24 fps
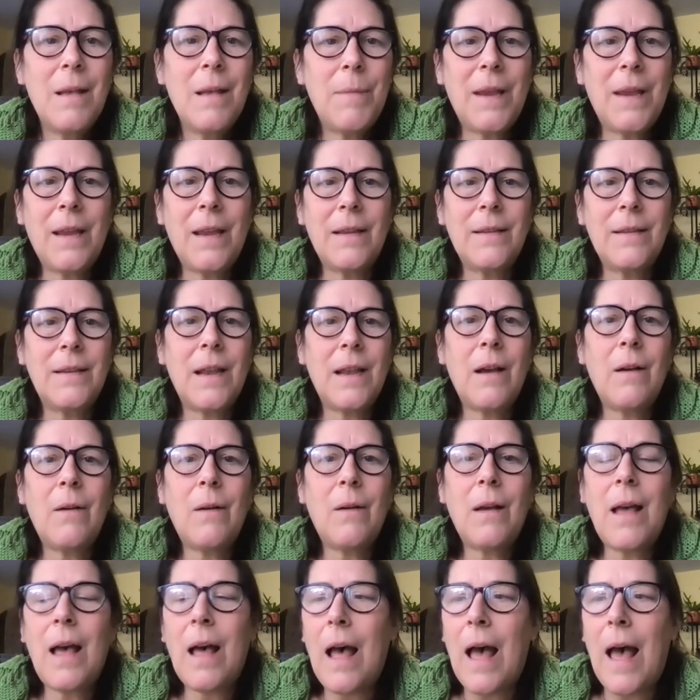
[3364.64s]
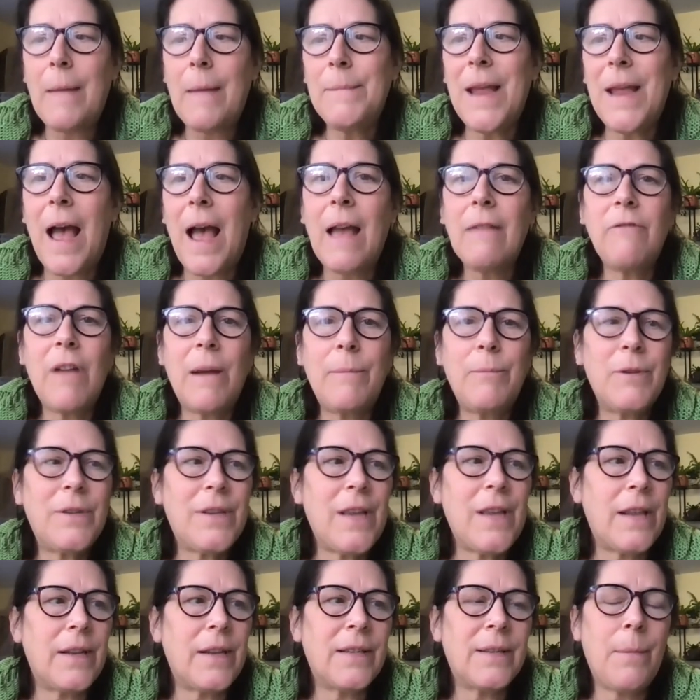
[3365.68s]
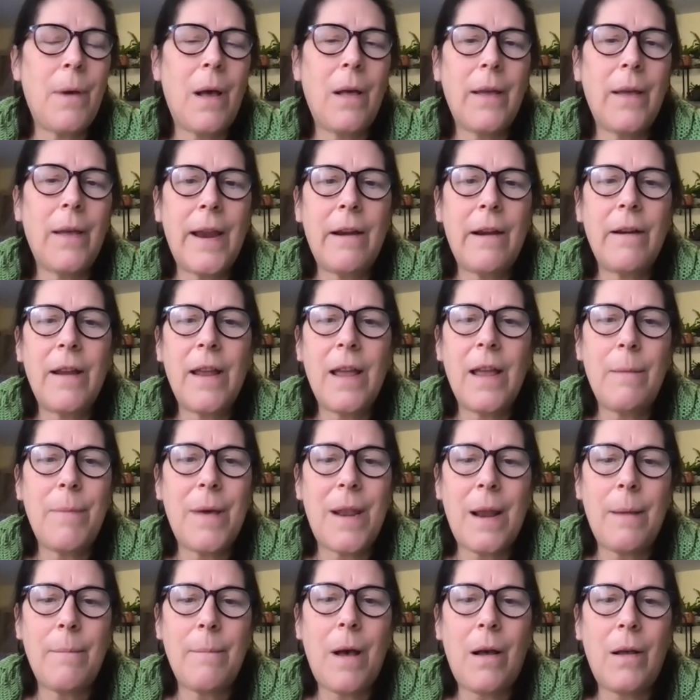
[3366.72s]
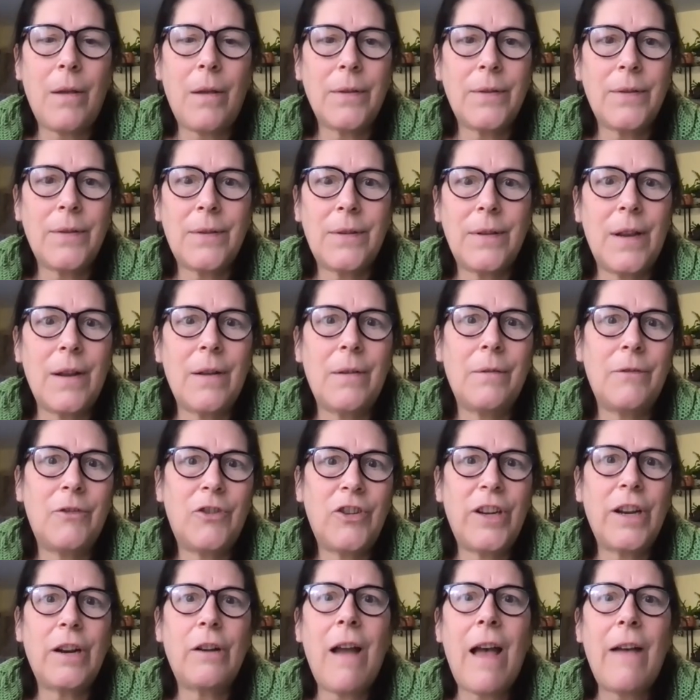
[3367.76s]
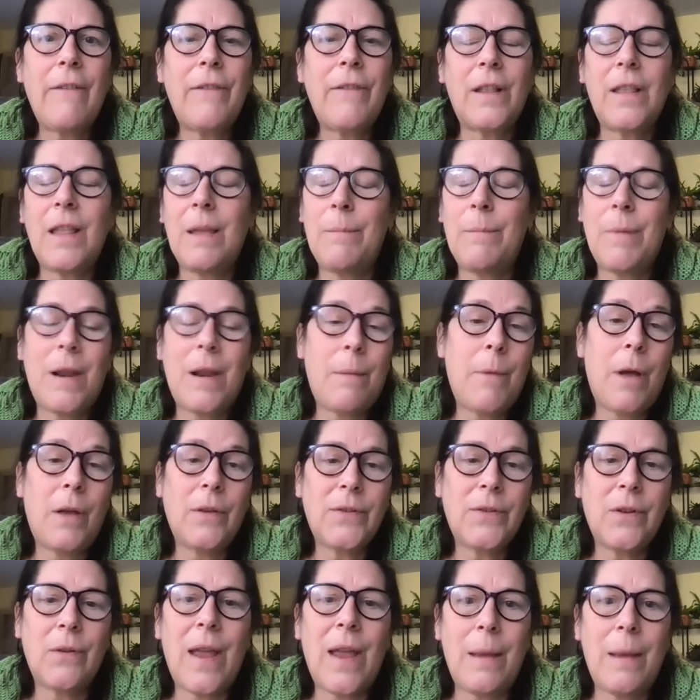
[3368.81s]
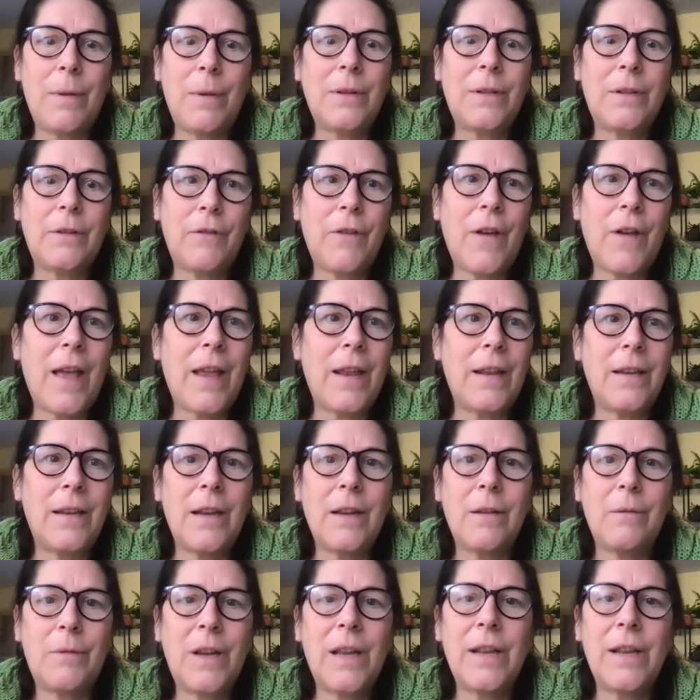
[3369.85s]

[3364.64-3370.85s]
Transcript: Because, you know, I mean, I represent a small area, but I'm also, you know, geographically, but I'm also able to find, you know,